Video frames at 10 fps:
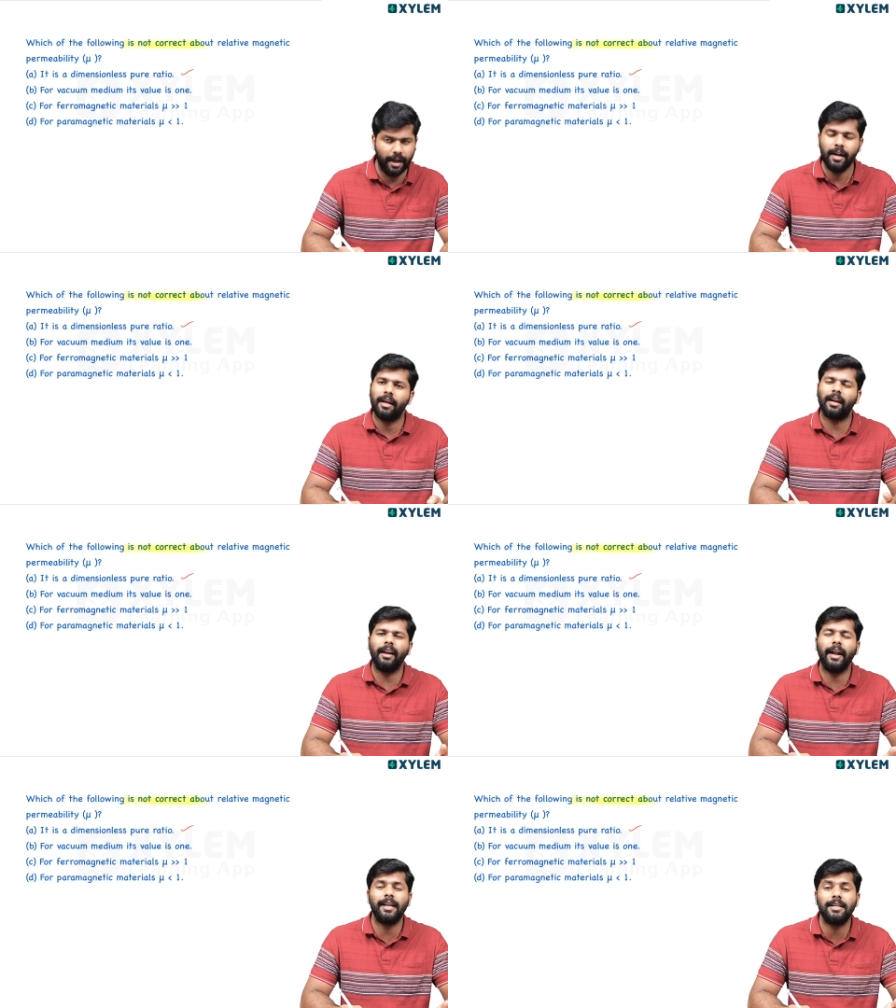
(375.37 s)
alle
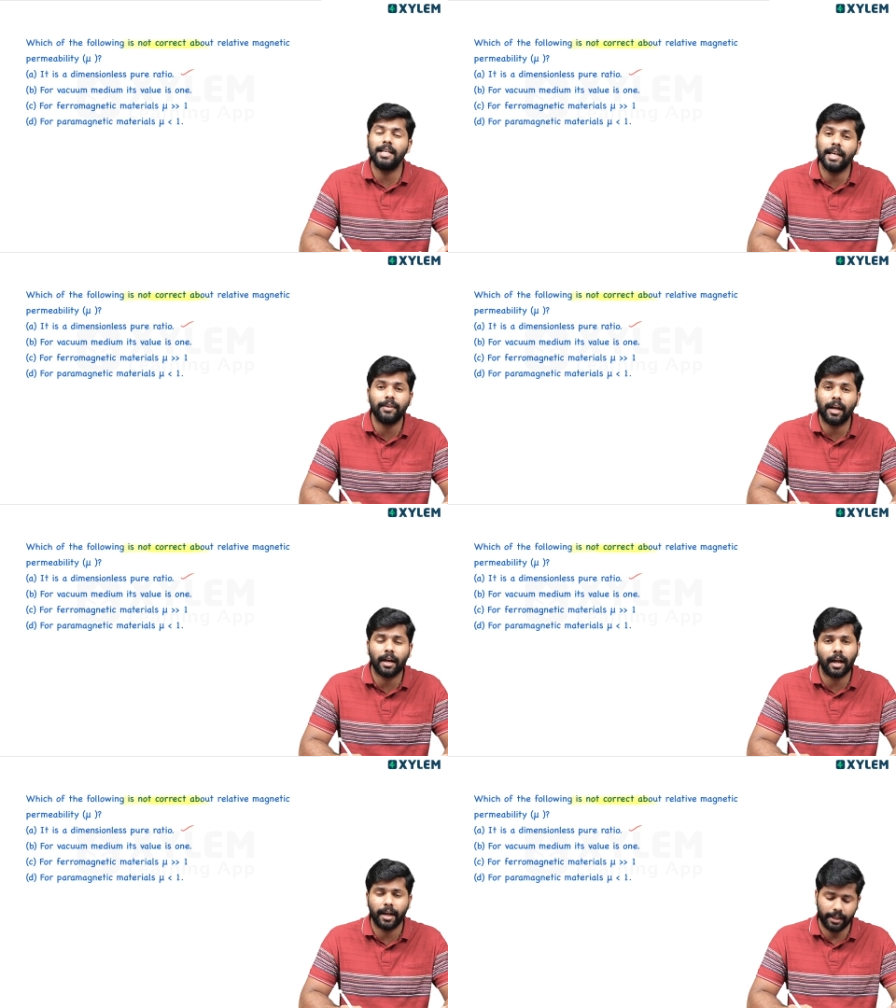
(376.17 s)
relative
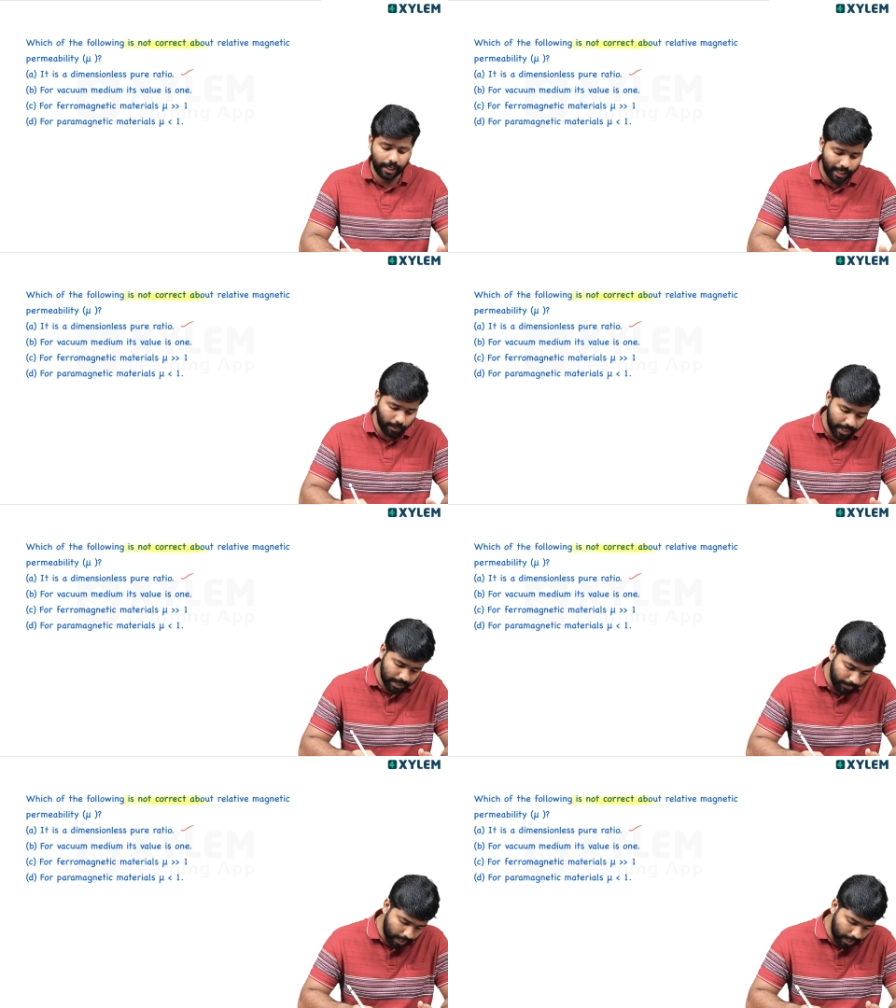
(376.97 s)
naada endha equation